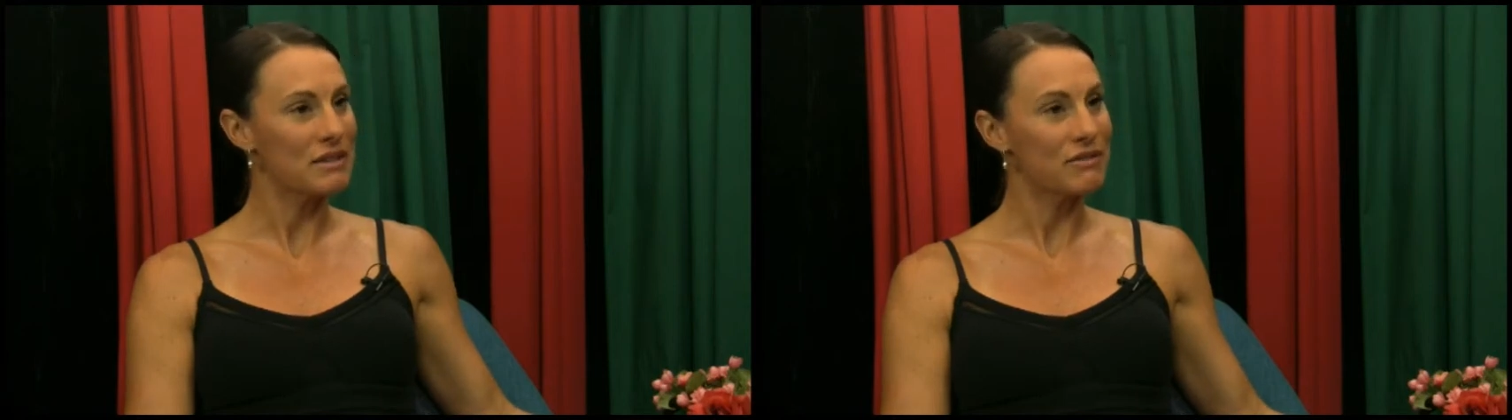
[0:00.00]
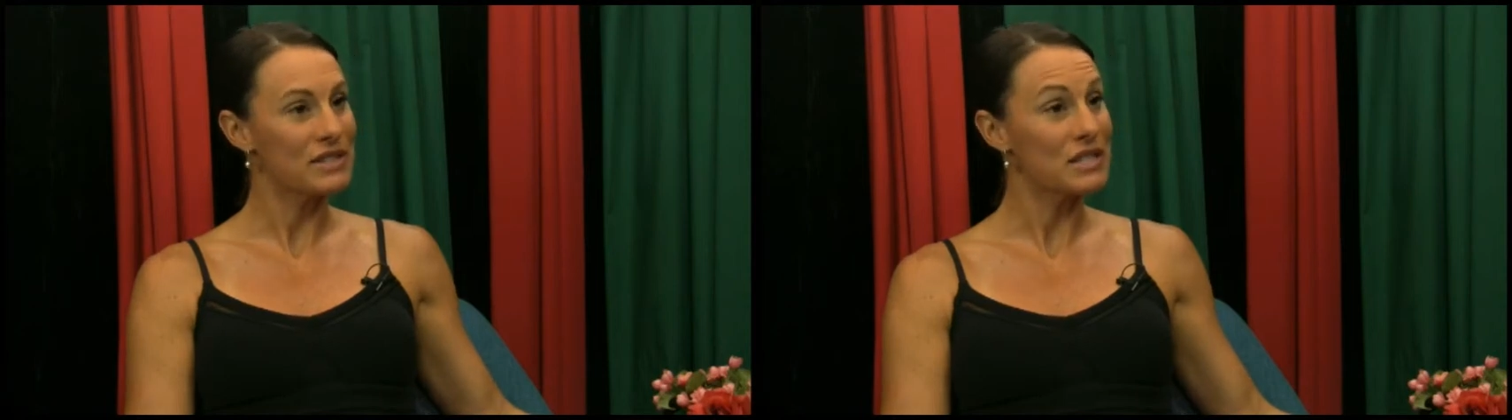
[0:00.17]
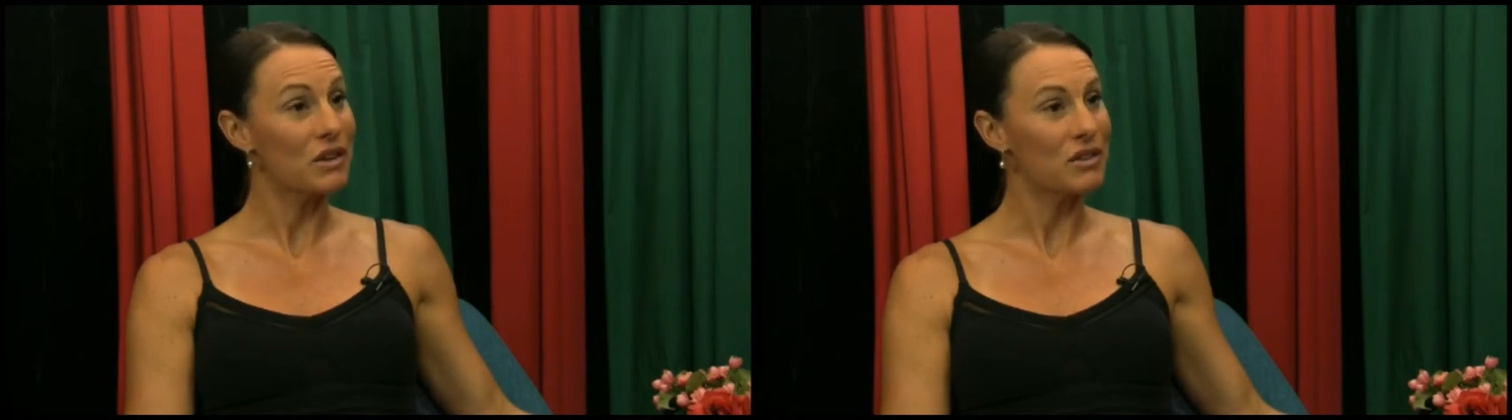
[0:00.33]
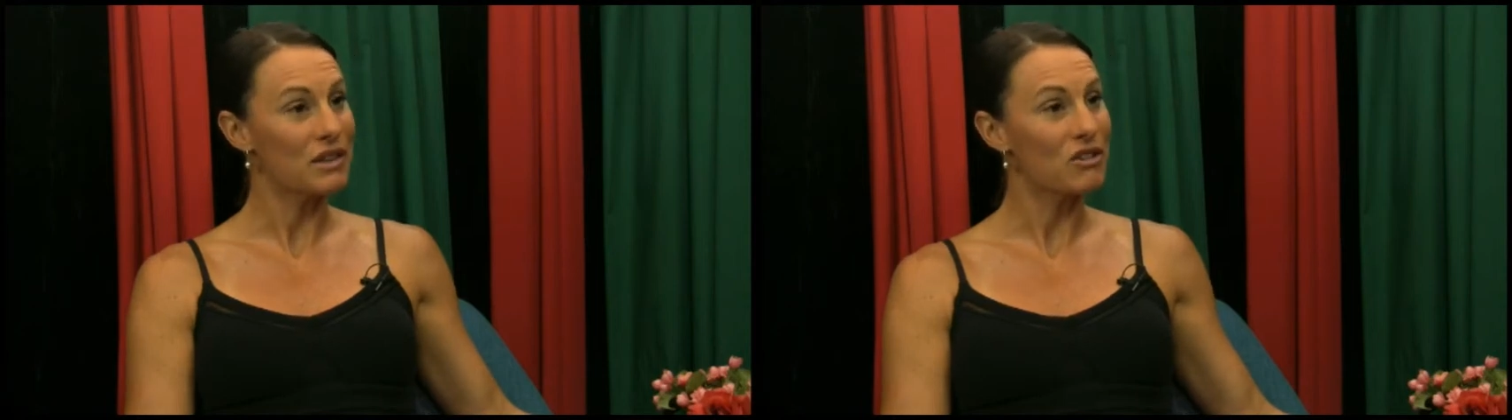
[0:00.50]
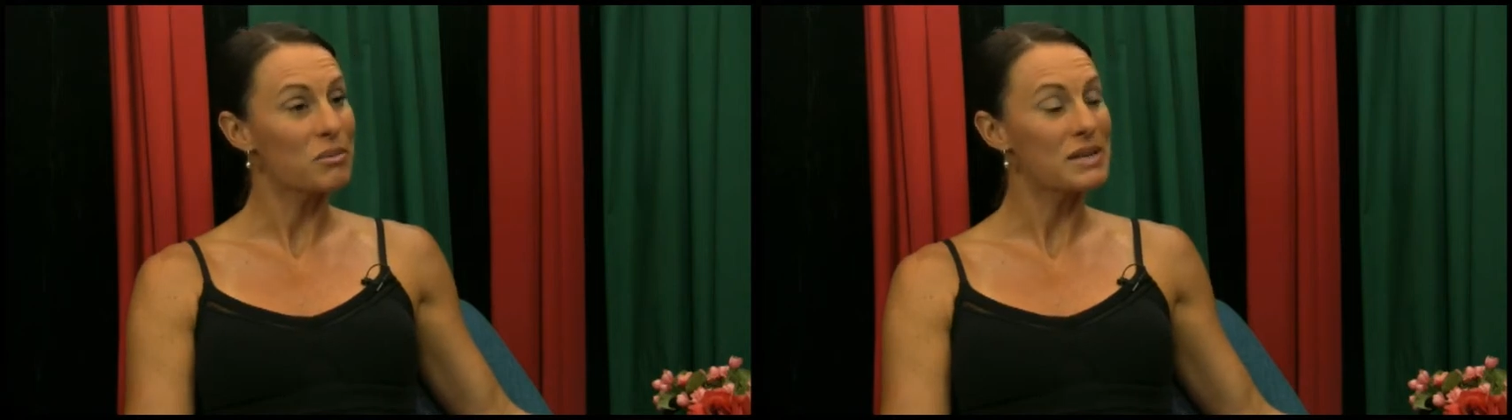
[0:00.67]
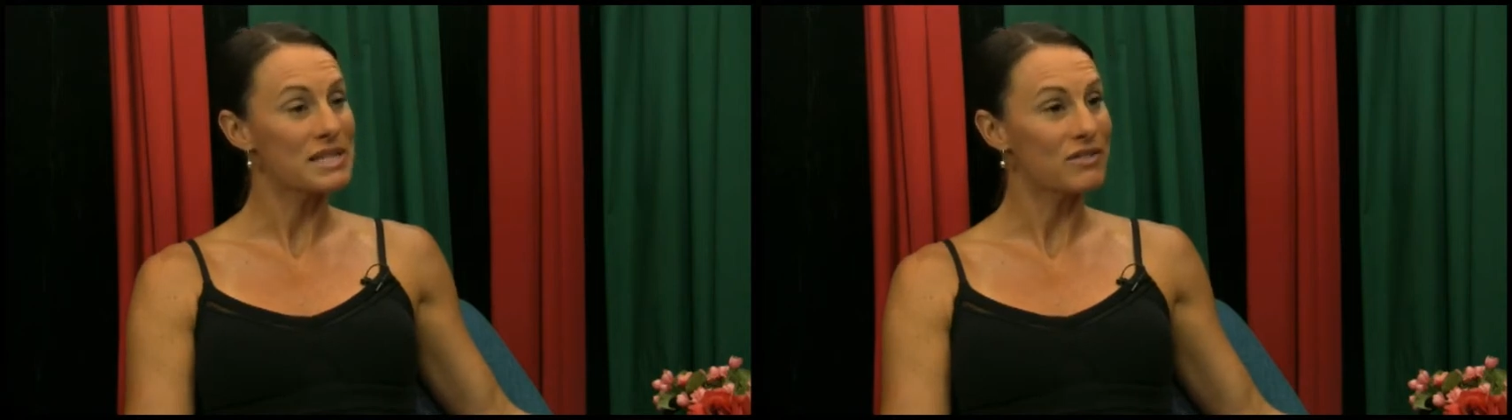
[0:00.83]

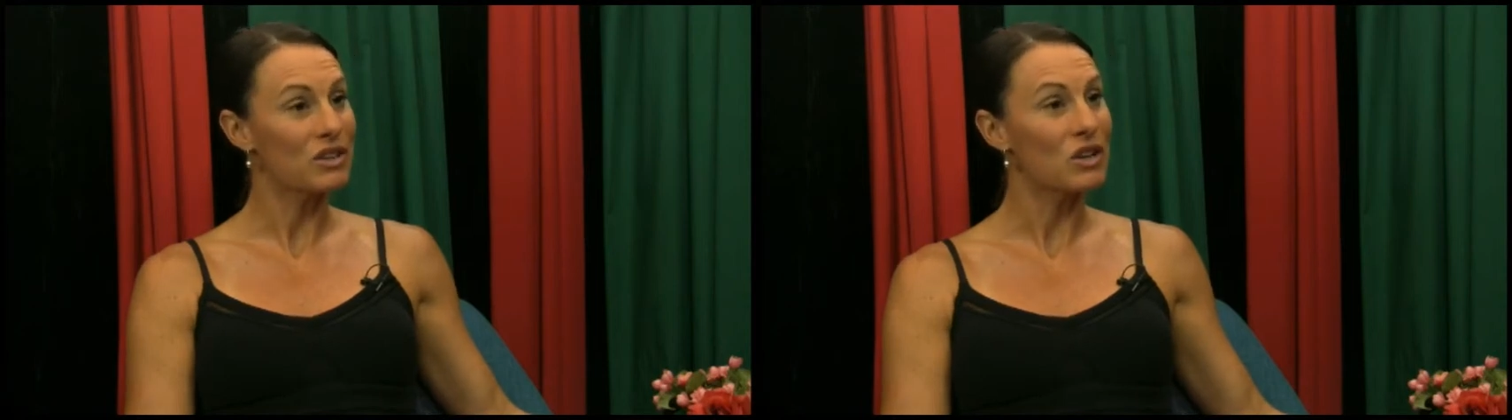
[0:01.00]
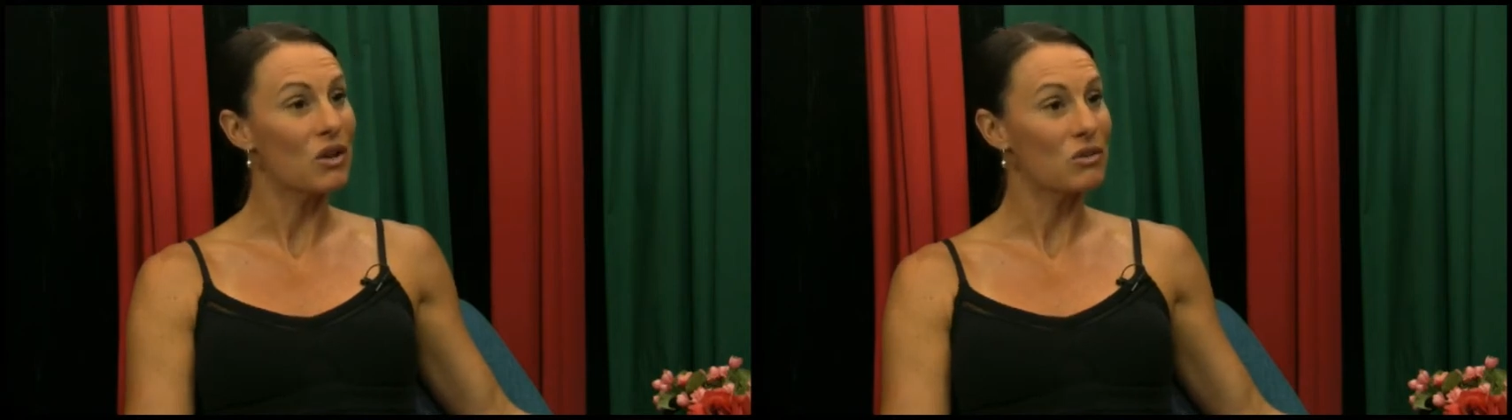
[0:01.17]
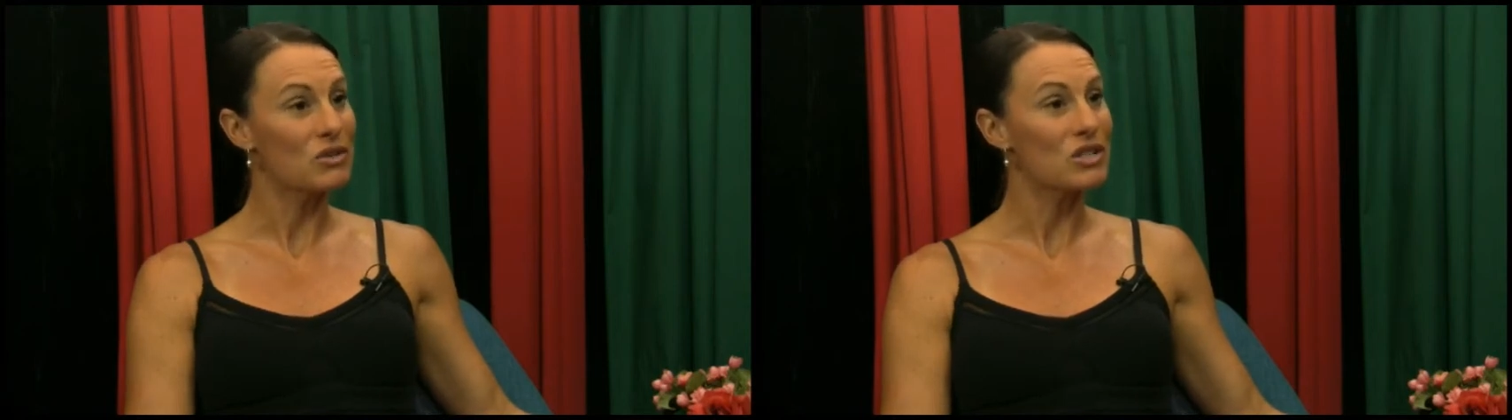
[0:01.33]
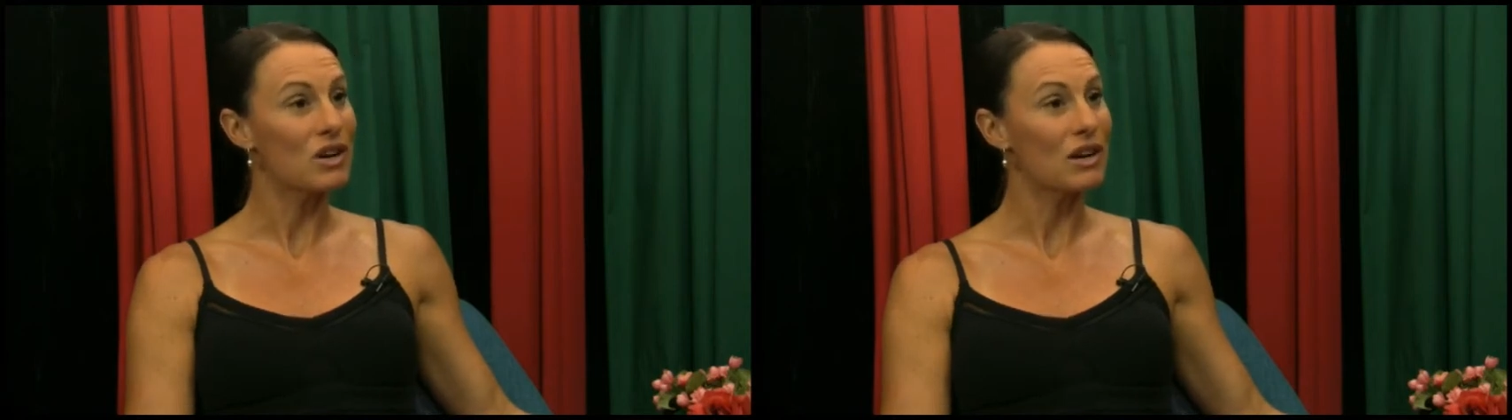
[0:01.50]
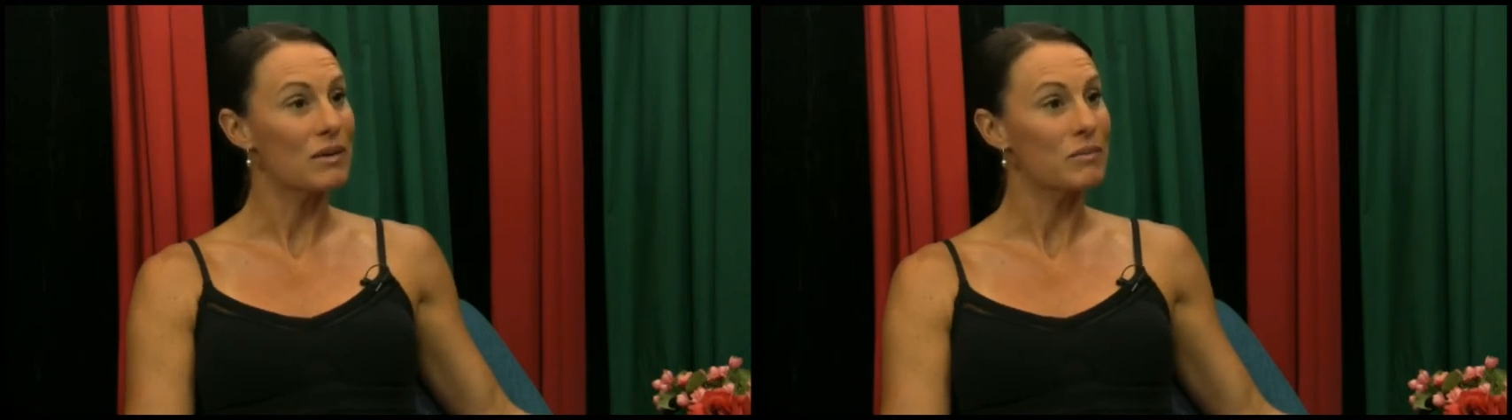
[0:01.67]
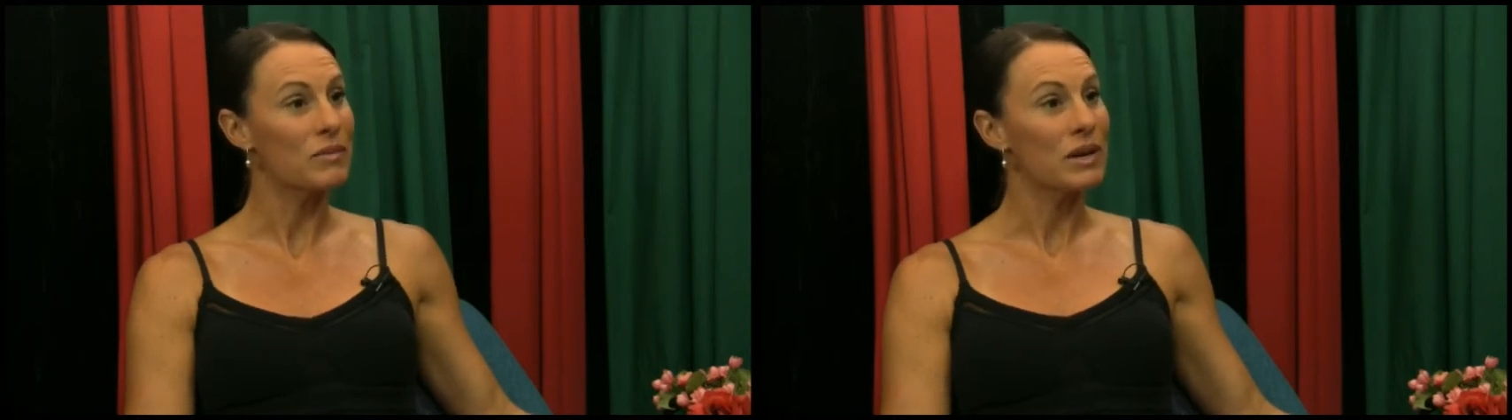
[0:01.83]
physiotherapist for a long
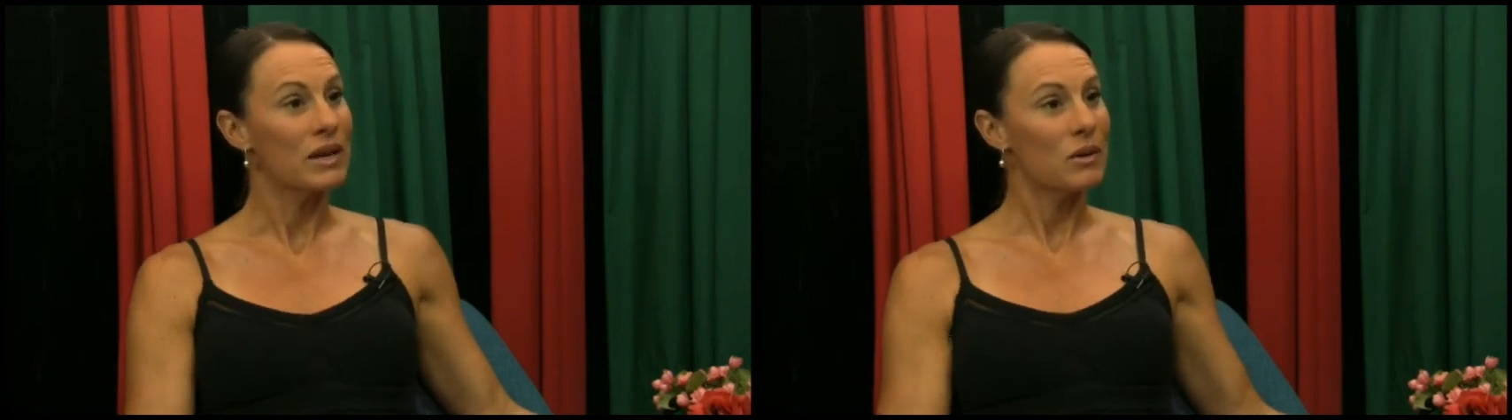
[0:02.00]
time.